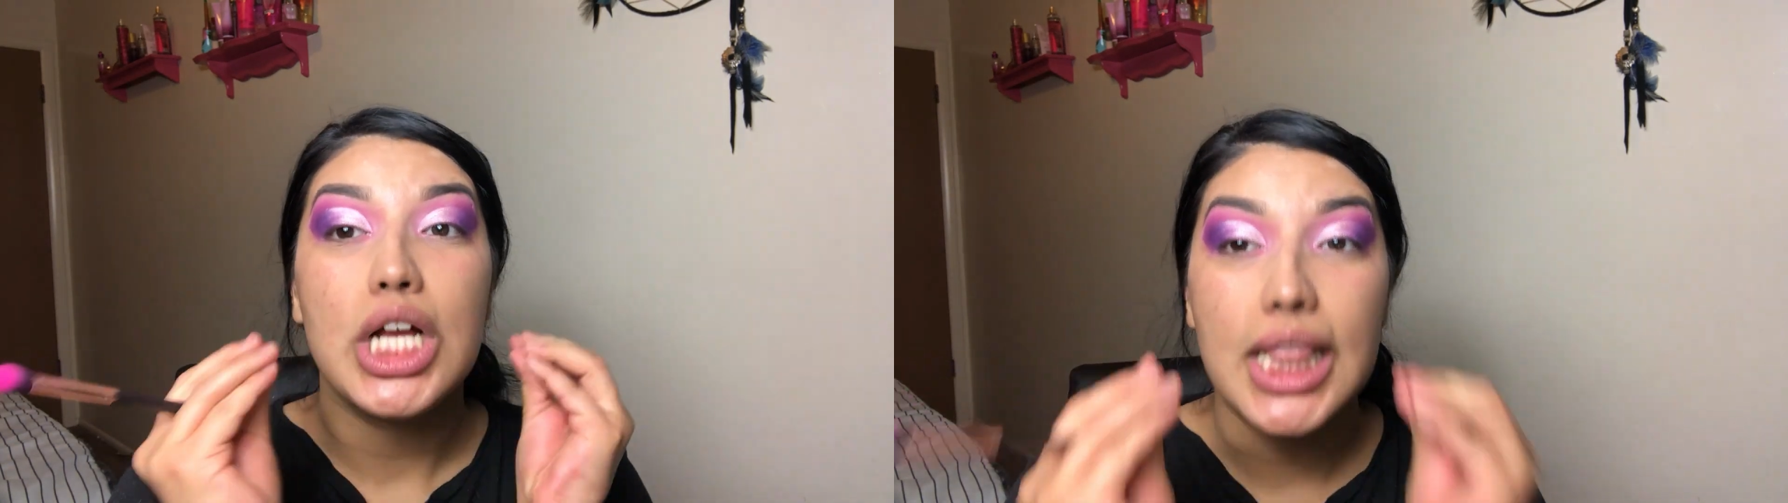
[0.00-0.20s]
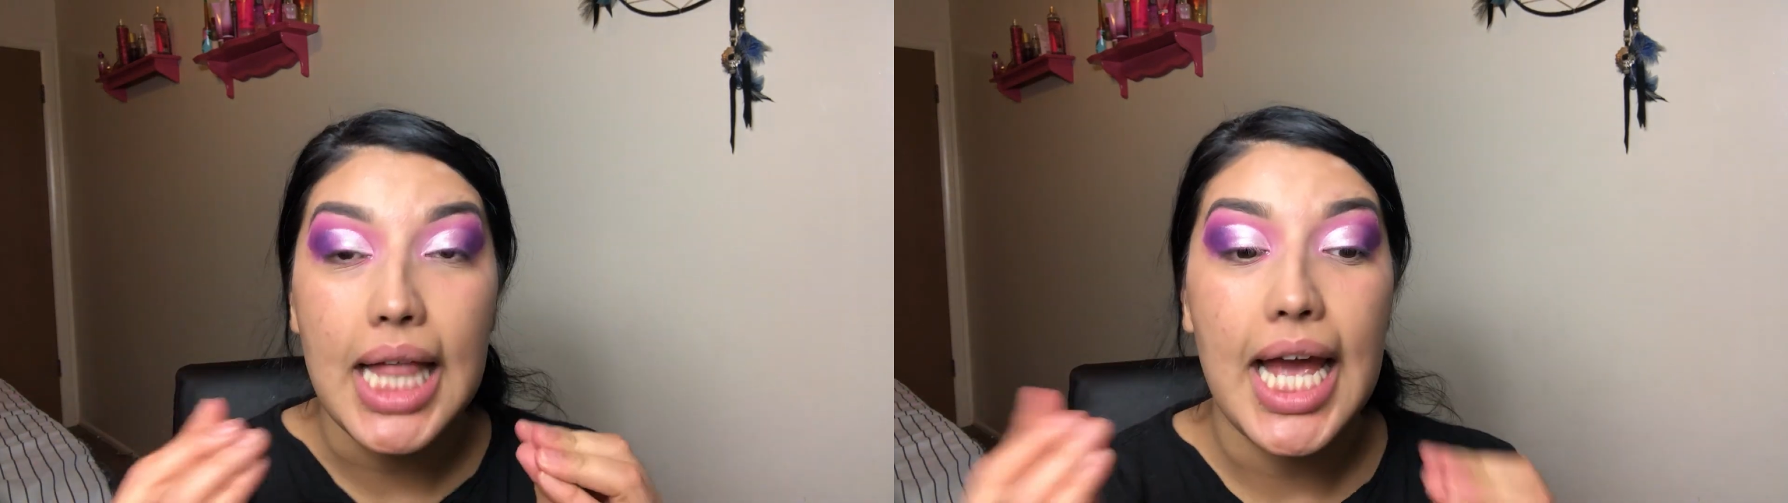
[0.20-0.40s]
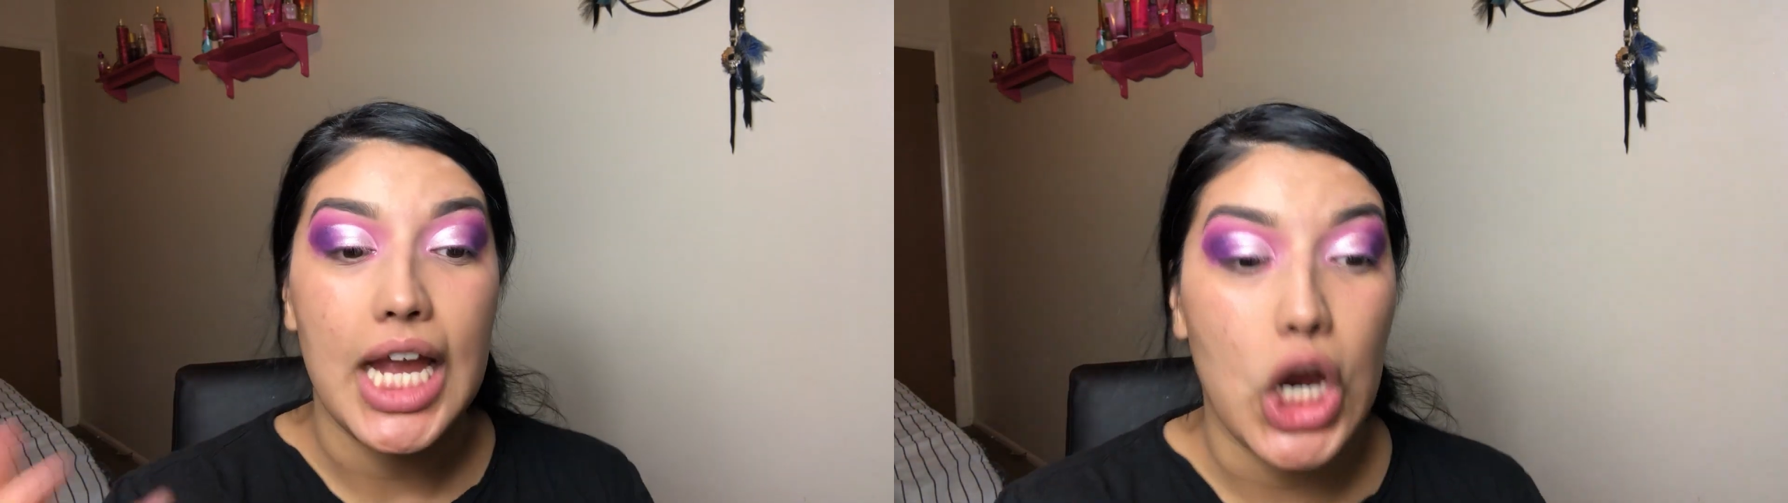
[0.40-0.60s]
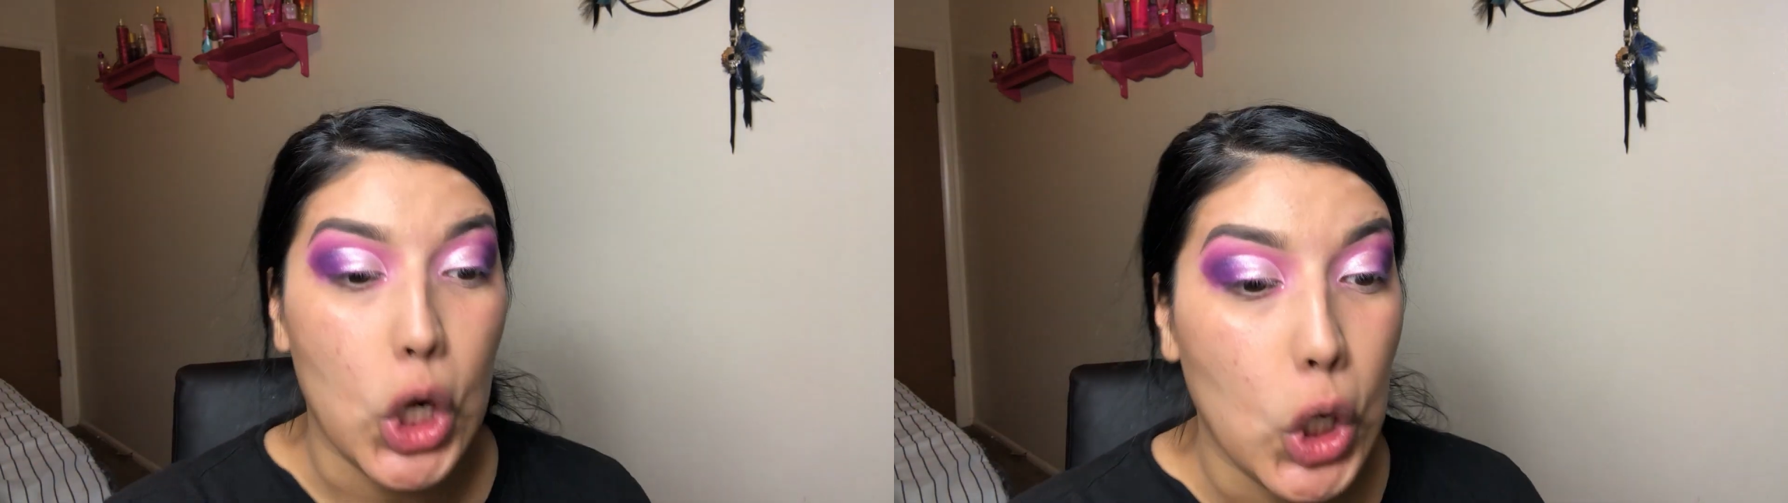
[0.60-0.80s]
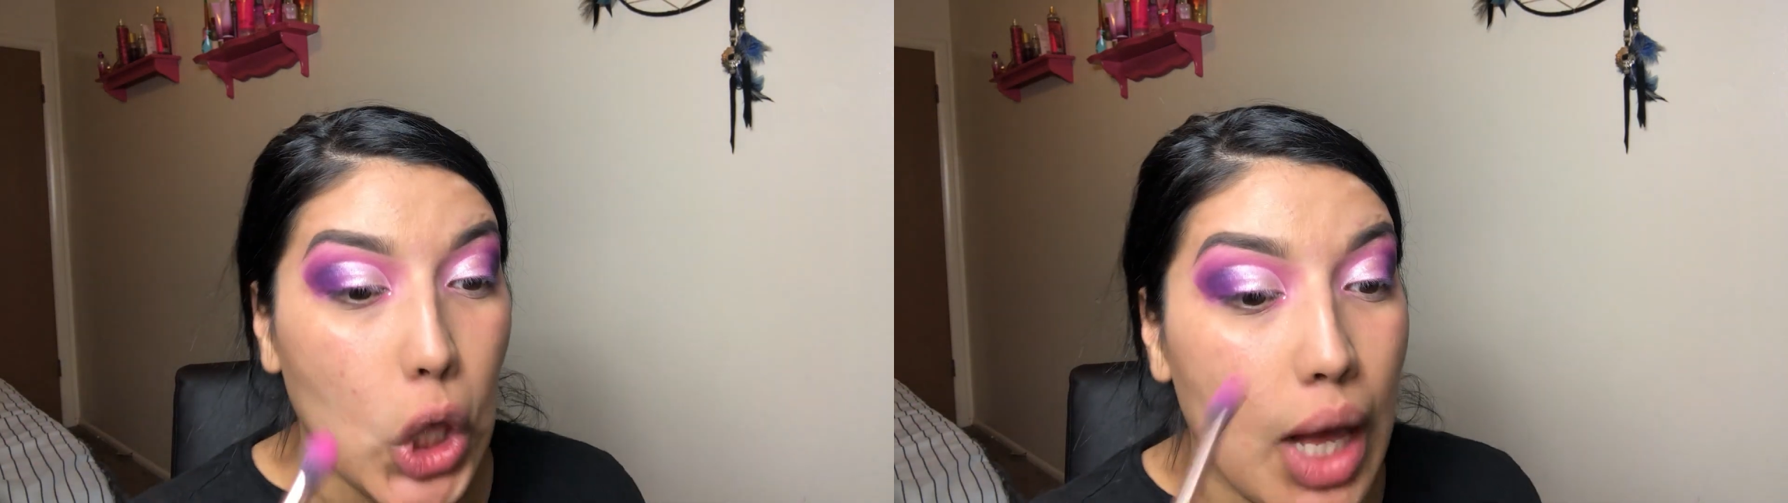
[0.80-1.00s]
light,
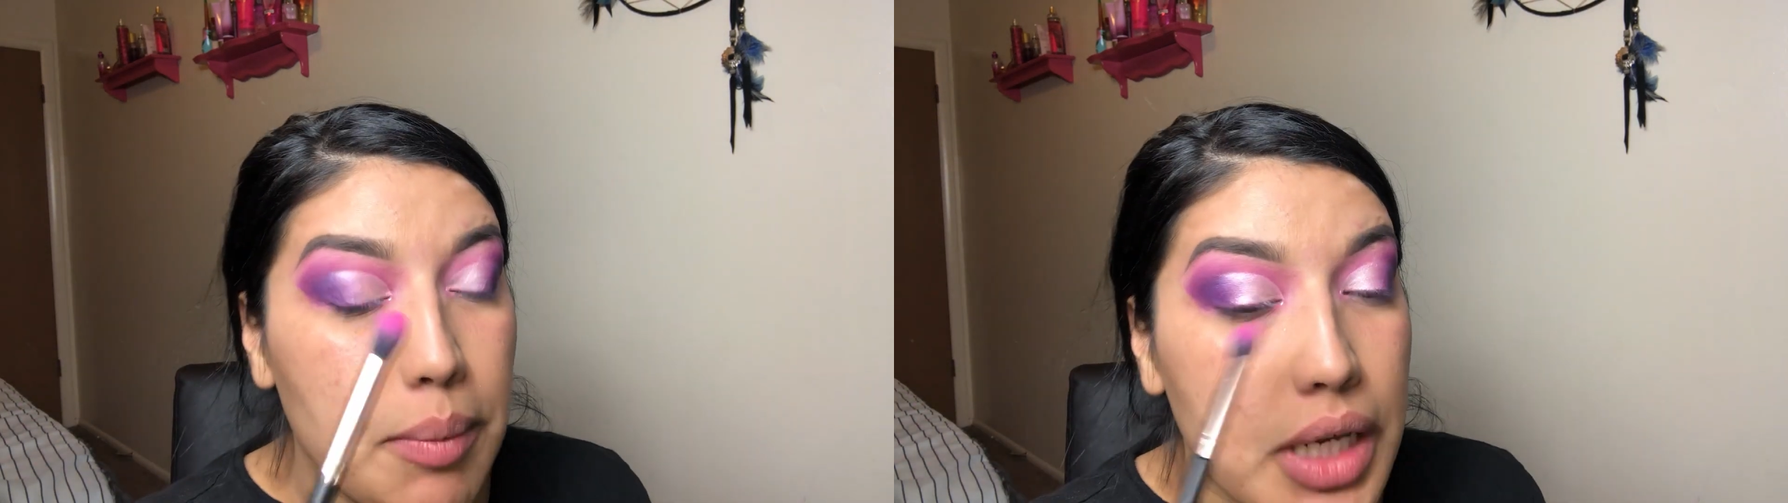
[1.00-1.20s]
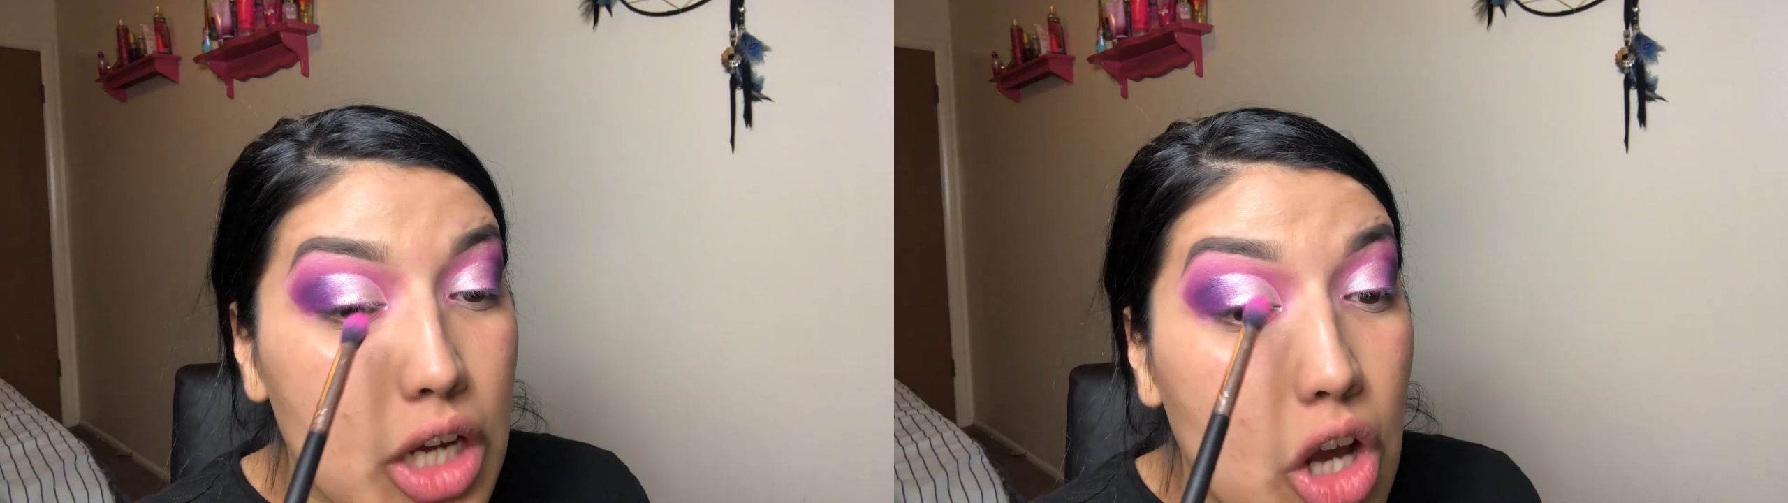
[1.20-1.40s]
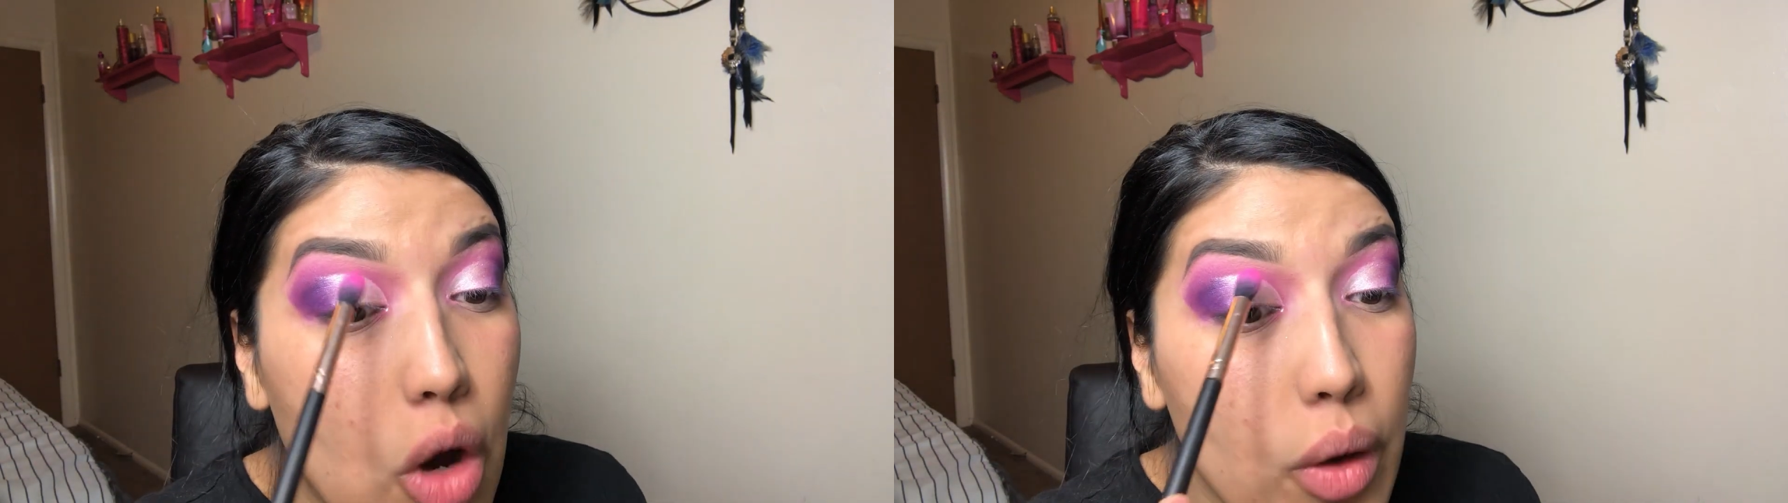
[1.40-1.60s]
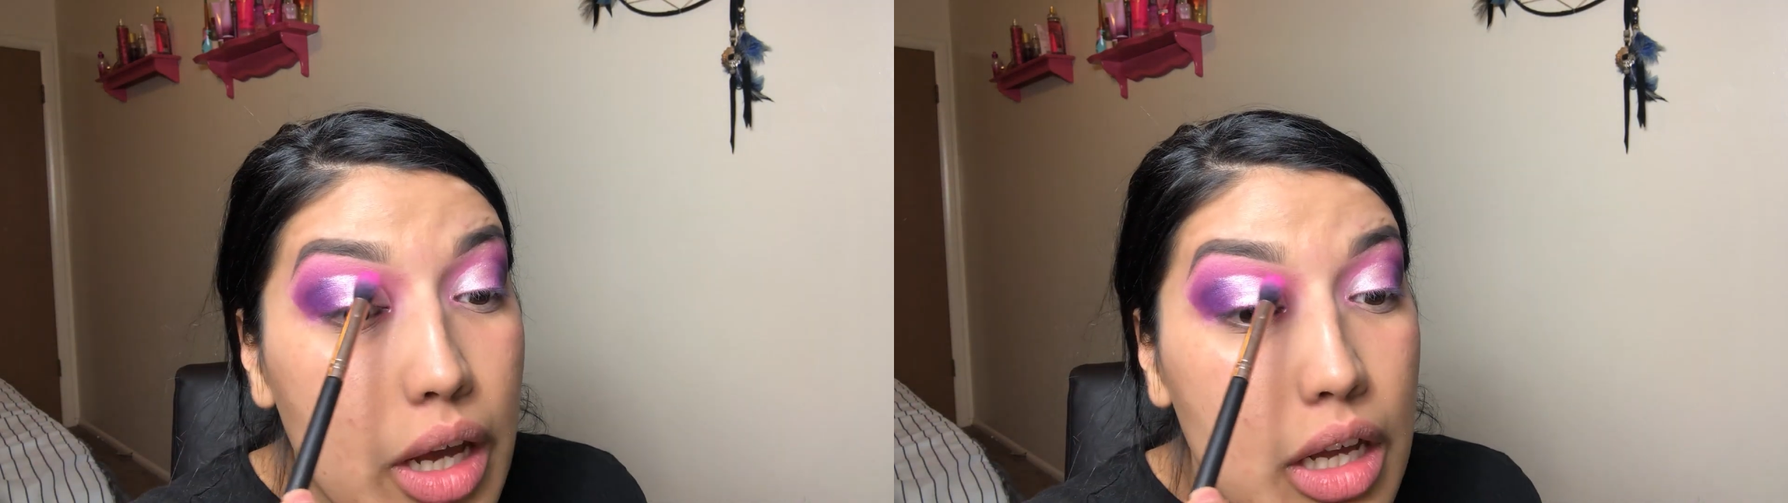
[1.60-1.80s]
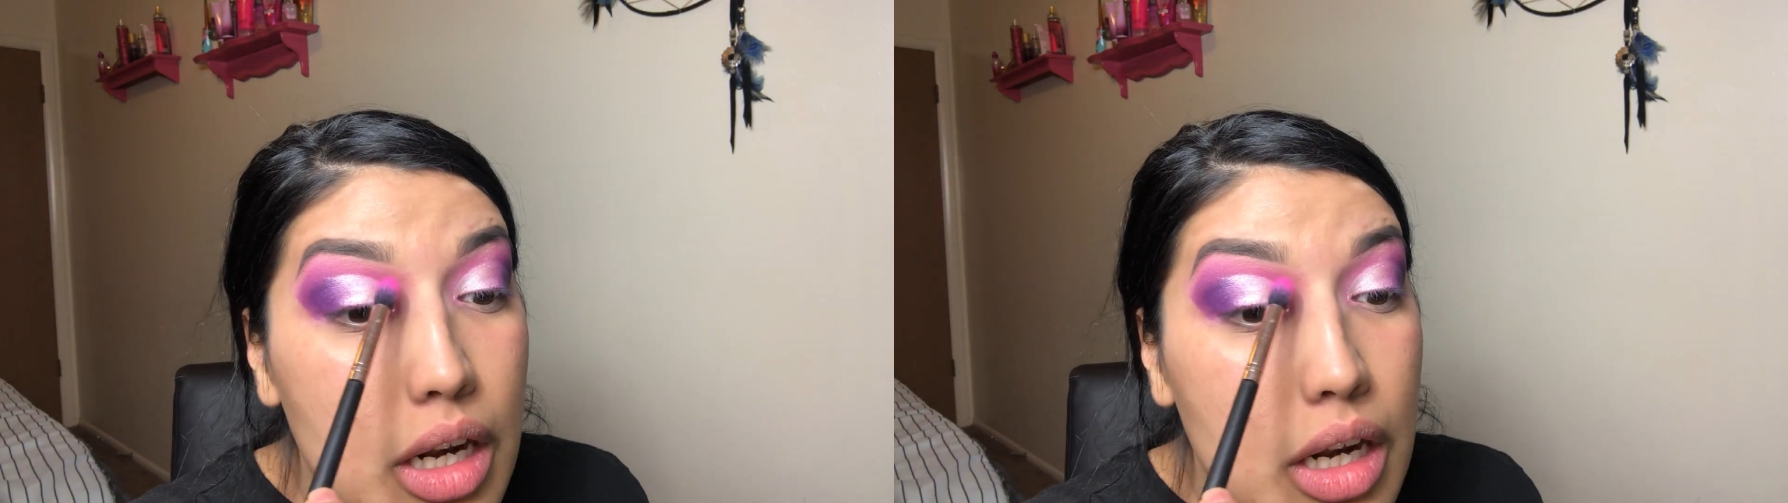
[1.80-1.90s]
girl. I'm gonna go in,